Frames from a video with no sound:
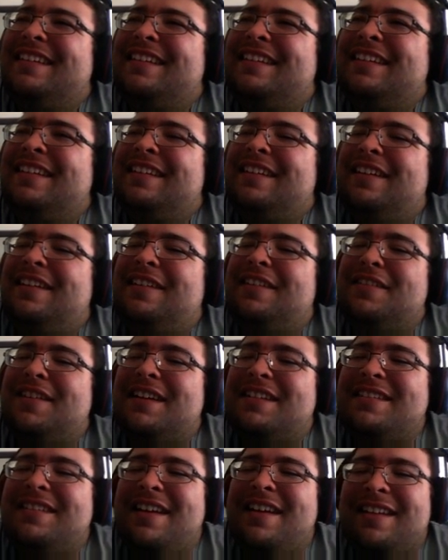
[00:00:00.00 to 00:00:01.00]
Oh,
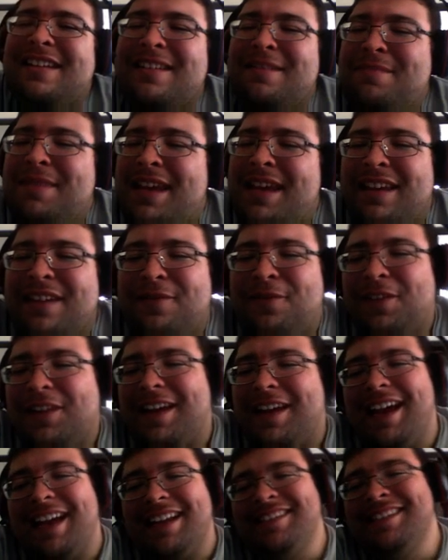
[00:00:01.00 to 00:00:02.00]
that's not going to make it
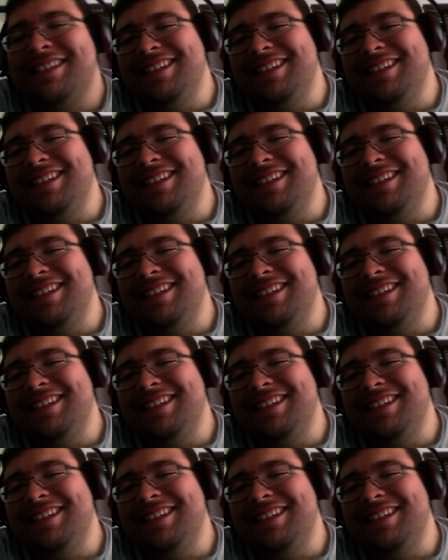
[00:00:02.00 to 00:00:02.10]
flat.